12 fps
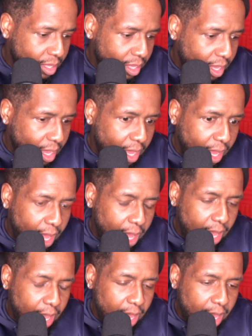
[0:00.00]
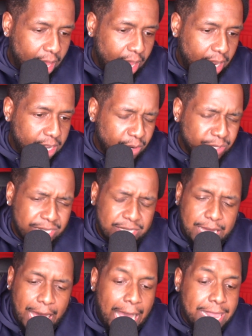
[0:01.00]
There was this
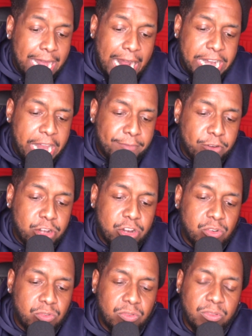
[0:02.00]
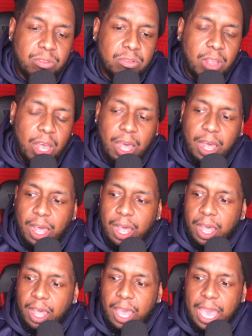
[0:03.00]
guy that I never knew,
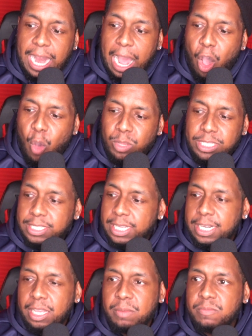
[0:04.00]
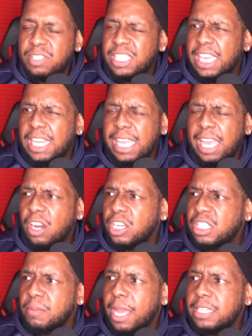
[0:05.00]
and I always seen him CNN or
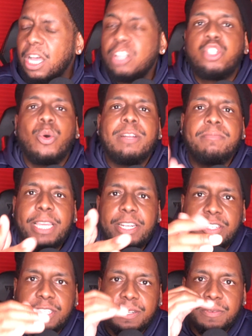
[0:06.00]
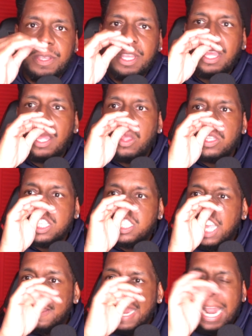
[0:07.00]
just somebody. Jordan Peterson is his
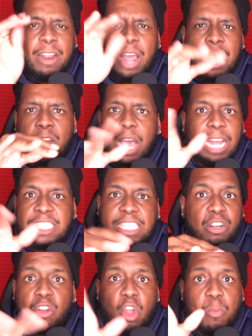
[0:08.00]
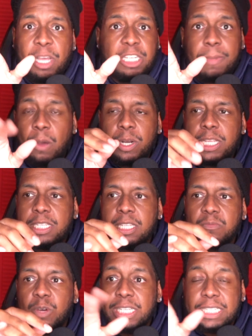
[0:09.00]
name, and I still don't know much about what
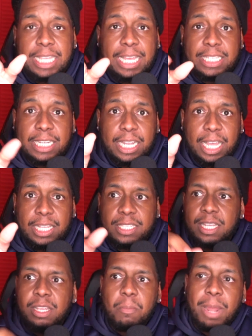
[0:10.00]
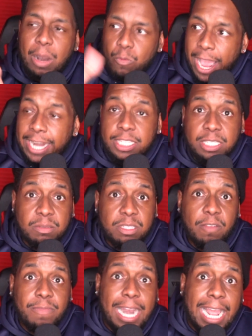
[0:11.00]
he says and does, but I ran into some
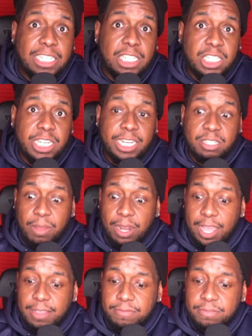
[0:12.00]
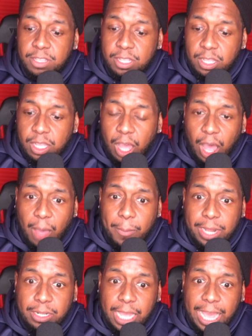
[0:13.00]
stuff that actually changed my life, and
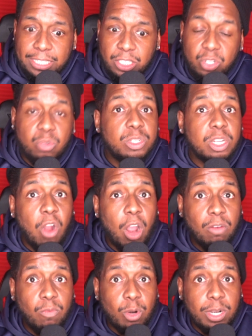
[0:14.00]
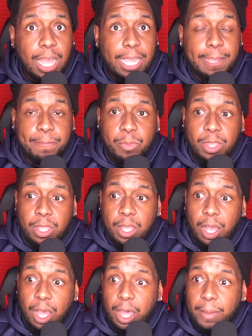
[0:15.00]
it has to do with the carnivore diet.
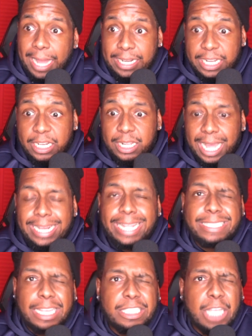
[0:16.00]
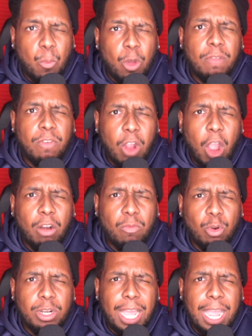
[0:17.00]
I did a somewhat of a
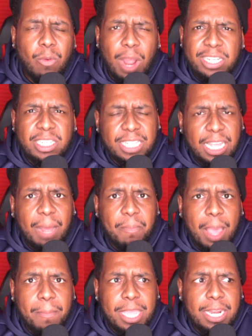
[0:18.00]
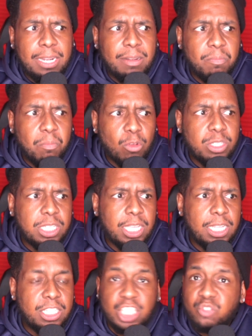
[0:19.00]
carnivore diet where I'm eating
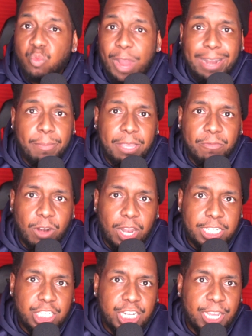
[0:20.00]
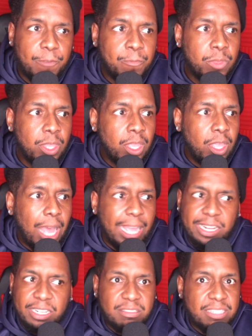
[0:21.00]
mostly just red meat for lunch now. I
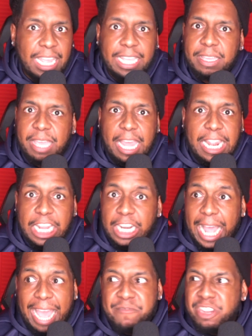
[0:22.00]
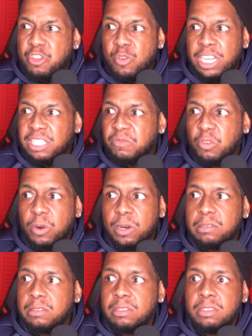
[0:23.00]
eat a steak. Literally, I've been doing this for
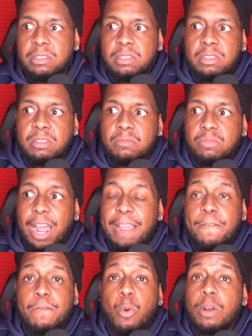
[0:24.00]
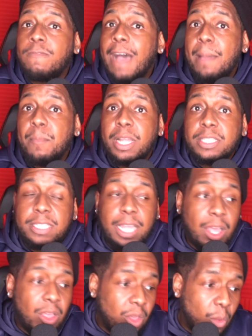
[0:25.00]
probably 4 to 5 months
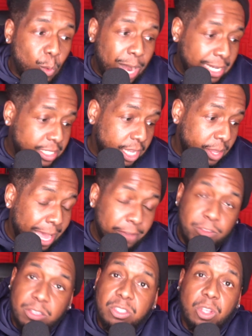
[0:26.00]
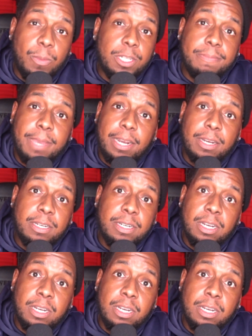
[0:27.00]
now, and when I tell you, I feel so much better.